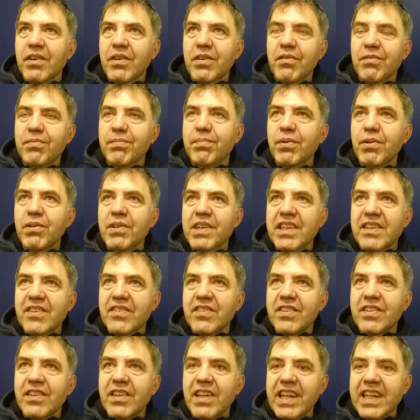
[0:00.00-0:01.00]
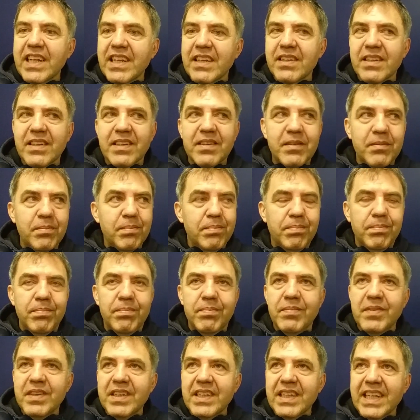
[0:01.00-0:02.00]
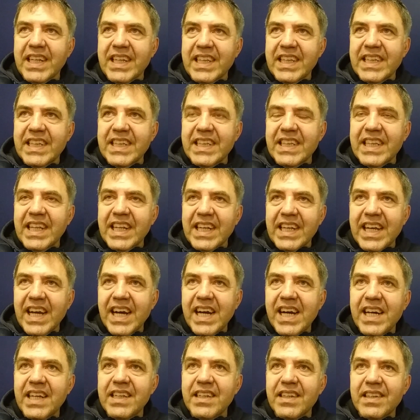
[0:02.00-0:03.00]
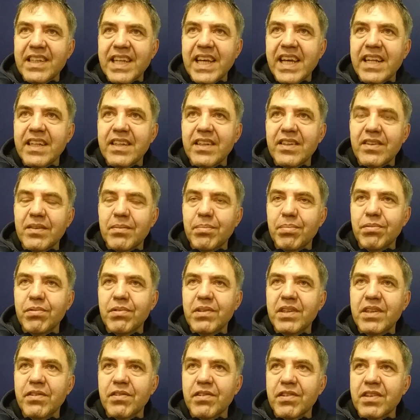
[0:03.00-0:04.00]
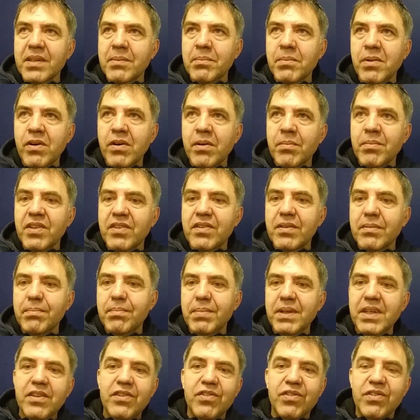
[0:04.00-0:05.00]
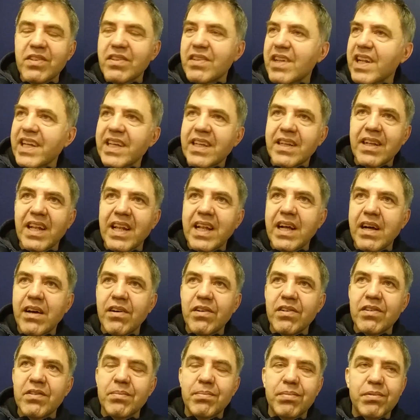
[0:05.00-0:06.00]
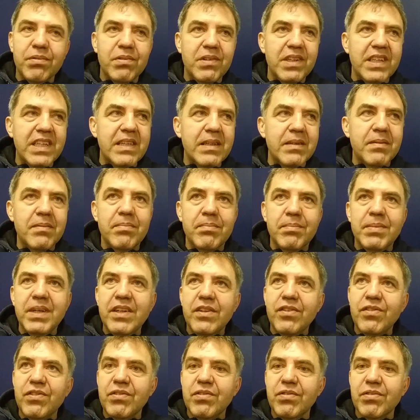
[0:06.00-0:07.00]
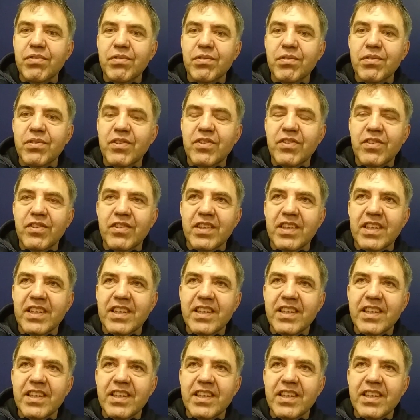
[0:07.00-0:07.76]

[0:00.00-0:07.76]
of bullies. Like the guy, the dad is a bully, or the mom is a bitch, is like a loud bully bitch who's